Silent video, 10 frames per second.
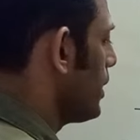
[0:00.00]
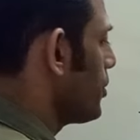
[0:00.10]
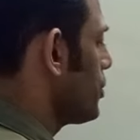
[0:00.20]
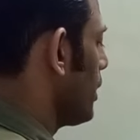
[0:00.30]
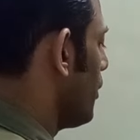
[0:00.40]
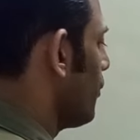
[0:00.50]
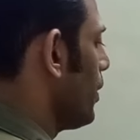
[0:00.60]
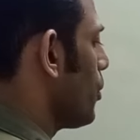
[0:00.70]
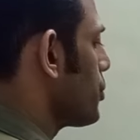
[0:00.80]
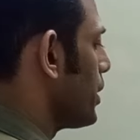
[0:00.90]
let's say, a
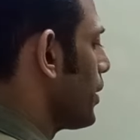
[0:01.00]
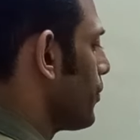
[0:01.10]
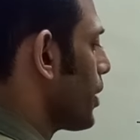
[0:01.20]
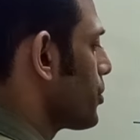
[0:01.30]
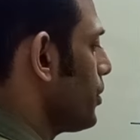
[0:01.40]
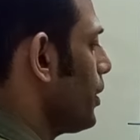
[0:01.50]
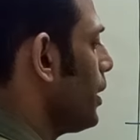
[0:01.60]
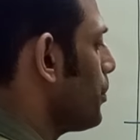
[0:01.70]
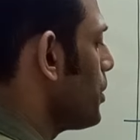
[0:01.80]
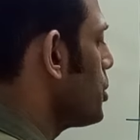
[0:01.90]
velocity function, then
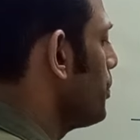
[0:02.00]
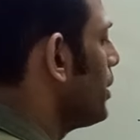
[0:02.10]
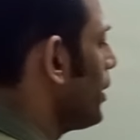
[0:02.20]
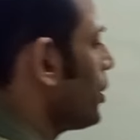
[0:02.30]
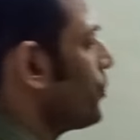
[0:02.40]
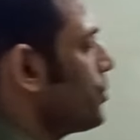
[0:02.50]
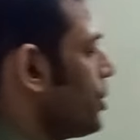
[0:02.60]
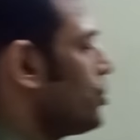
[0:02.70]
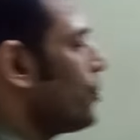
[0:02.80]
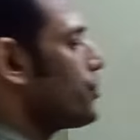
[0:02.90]
it must be the rate of
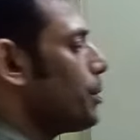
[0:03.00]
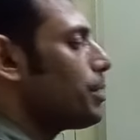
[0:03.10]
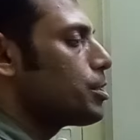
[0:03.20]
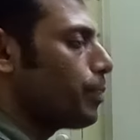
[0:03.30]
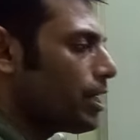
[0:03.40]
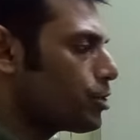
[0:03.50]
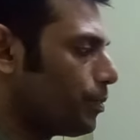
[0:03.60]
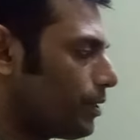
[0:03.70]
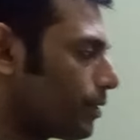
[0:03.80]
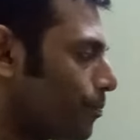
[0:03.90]
change of some
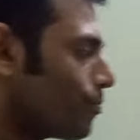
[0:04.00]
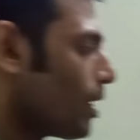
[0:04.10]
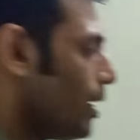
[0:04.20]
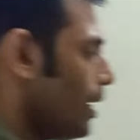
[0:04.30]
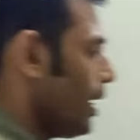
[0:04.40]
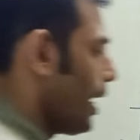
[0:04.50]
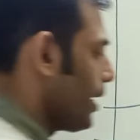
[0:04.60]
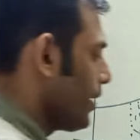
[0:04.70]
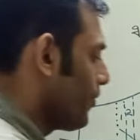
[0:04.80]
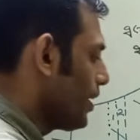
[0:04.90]
displacement.
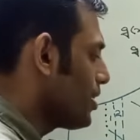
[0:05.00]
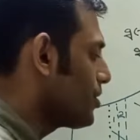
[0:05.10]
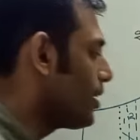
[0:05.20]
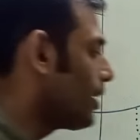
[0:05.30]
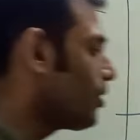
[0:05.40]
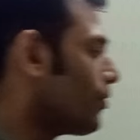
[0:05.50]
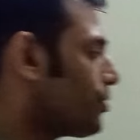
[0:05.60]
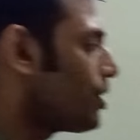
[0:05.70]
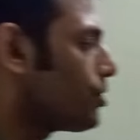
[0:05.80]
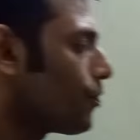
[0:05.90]
And if it is the rate
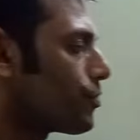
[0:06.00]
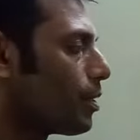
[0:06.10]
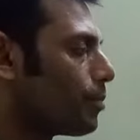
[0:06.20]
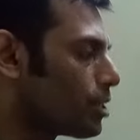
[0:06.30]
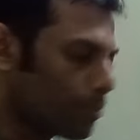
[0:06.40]
of change of some